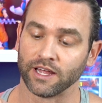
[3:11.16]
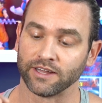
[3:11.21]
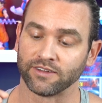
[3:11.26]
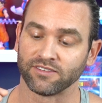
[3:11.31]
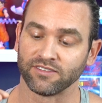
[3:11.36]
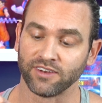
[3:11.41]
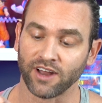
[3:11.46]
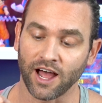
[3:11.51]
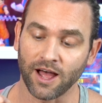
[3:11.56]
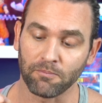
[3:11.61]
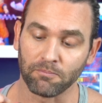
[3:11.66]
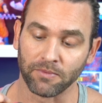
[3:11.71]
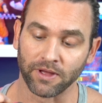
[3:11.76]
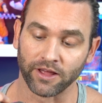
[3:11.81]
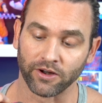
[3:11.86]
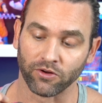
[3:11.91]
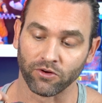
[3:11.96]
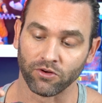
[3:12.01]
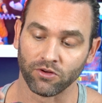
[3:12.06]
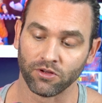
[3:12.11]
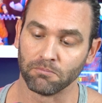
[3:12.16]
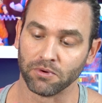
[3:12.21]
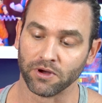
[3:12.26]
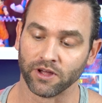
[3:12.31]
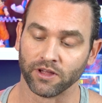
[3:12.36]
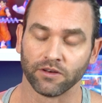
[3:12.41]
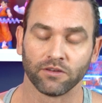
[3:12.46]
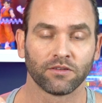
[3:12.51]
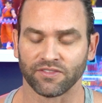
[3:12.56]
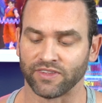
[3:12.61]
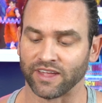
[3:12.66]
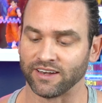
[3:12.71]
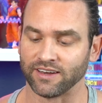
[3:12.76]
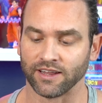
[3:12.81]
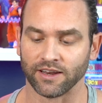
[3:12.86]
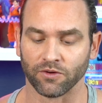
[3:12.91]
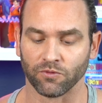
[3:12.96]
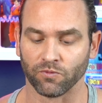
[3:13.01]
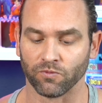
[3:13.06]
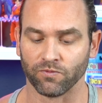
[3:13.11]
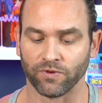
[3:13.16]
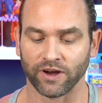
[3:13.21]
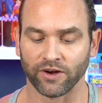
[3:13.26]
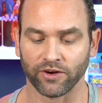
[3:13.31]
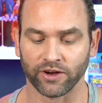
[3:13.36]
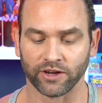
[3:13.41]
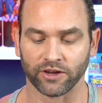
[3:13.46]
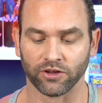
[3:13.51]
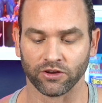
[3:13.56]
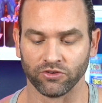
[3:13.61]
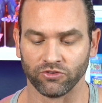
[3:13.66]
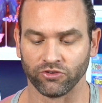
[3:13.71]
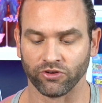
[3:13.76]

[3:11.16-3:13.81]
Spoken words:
It's not metal, but they did a very good